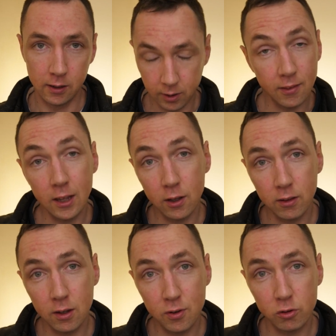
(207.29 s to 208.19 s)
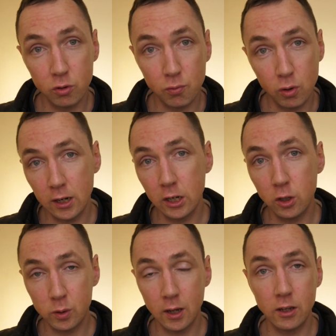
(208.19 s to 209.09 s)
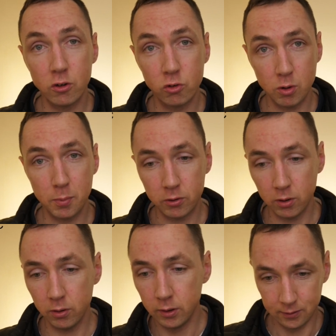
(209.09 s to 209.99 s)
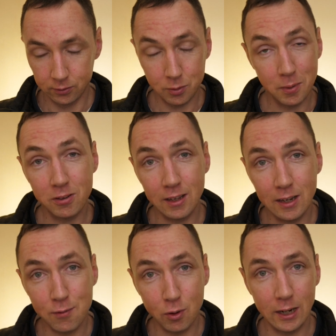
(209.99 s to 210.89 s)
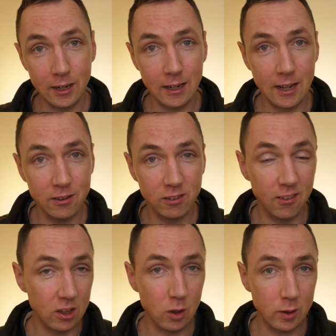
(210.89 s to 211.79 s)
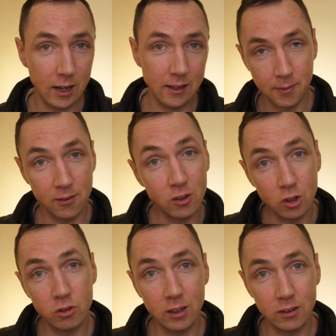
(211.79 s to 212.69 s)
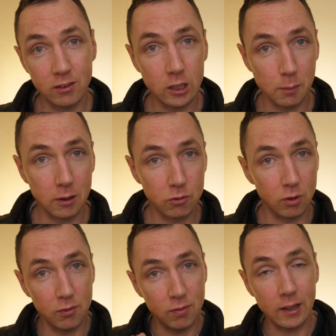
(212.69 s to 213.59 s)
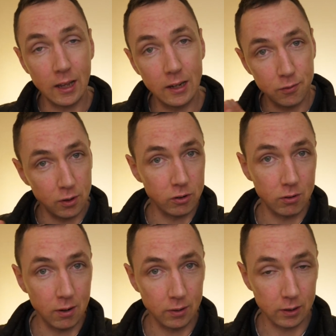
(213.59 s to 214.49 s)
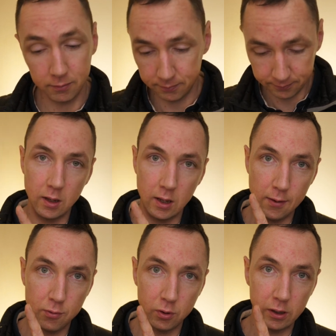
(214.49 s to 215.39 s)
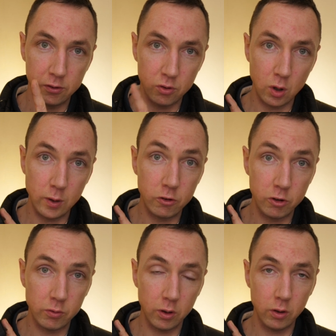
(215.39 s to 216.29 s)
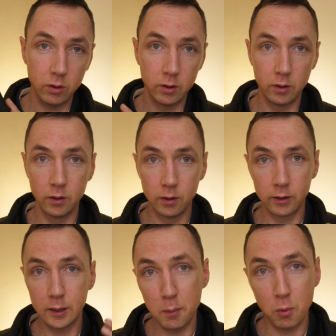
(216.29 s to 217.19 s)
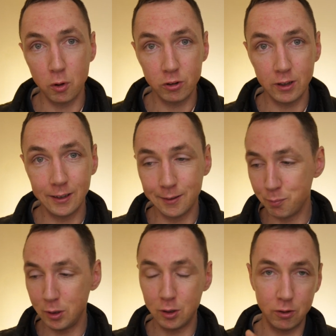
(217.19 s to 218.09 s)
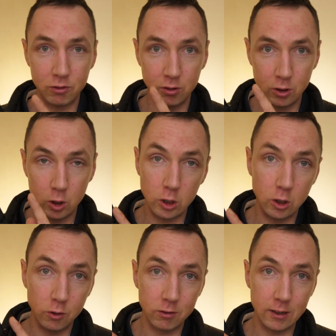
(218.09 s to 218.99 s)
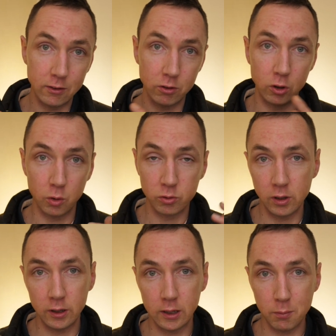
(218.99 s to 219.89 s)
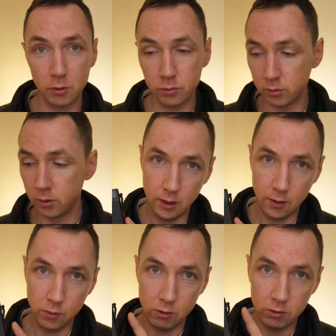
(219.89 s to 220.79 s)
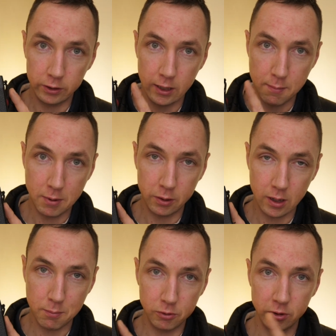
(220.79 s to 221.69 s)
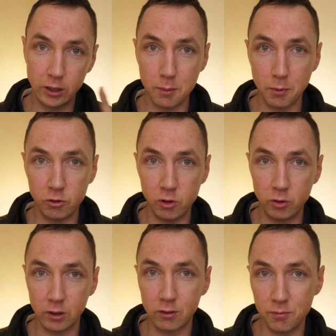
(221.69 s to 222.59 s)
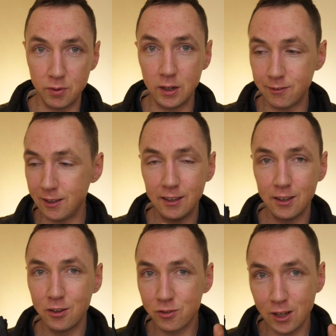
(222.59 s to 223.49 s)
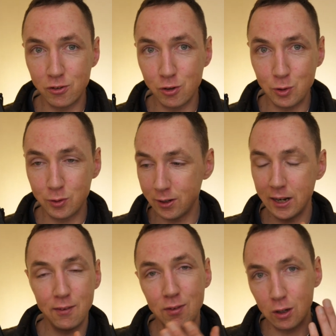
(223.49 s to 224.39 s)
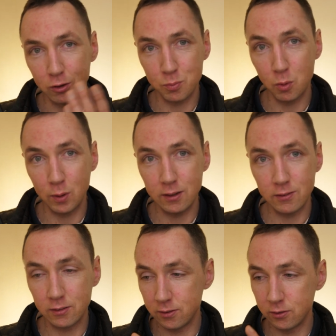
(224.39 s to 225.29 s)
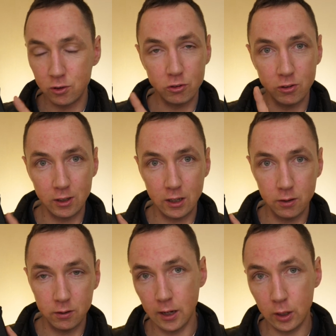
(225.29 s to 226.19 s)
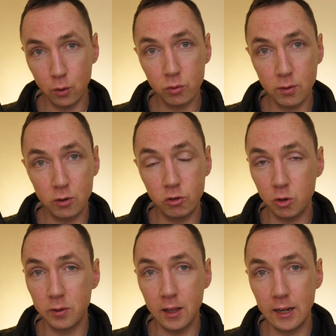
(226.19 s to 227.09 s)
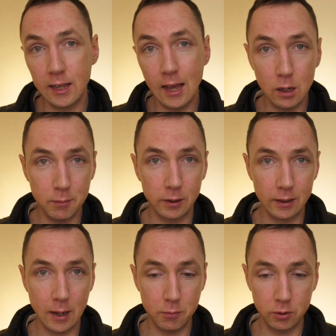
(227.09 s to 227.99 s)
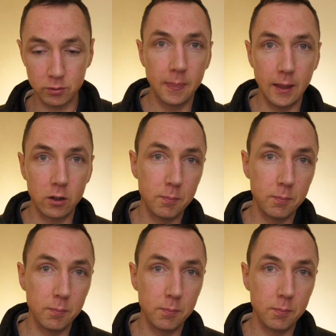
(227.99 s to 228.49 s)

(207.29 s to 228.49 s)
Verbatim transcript: and they are the official Voigtlander UK distributor. So basically any Voigtlander lenses in the UK, there's a good chance they're coming through Flaghead Photographic. If you're a Sony shooter, keep watching because you can use this lens on your Sony cameras. If you use Leica M-mount cameras and you don't mind shooting at infinity, stay tuned. And if you like small lenses, such as here, and also if you shoot with any L-mount cameras, that